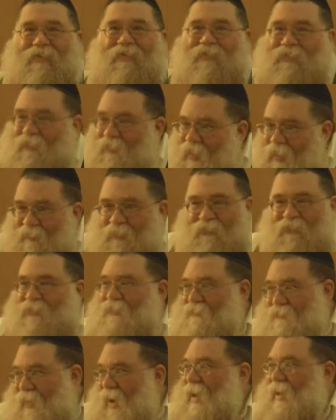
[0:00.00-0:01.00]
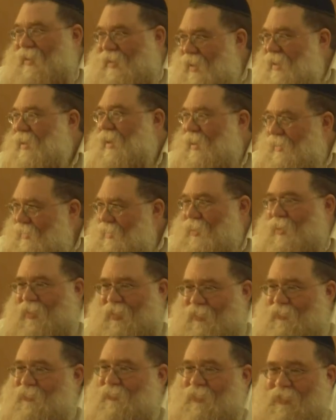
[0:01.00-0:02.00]
you know, the Rebbe wouldn't violate
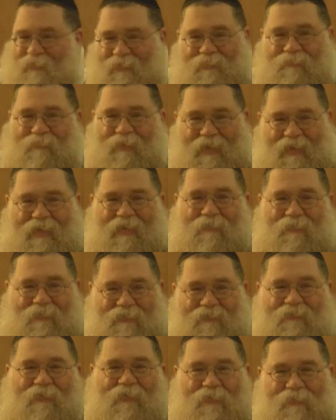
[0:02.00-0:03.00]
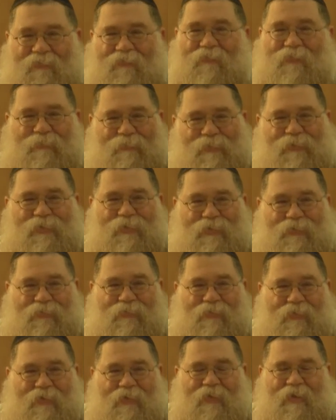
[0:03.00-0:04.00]
halacha, trust me, he was a very frum Jew.
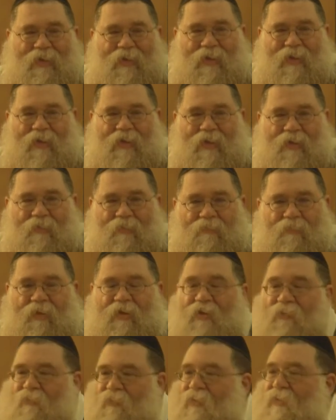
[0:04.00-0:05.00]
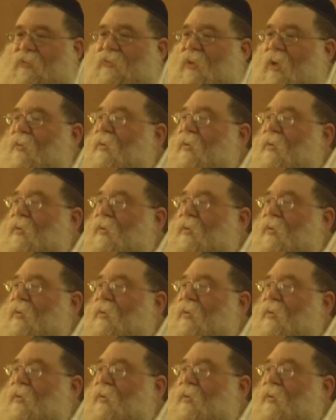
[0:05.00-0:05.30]
But it was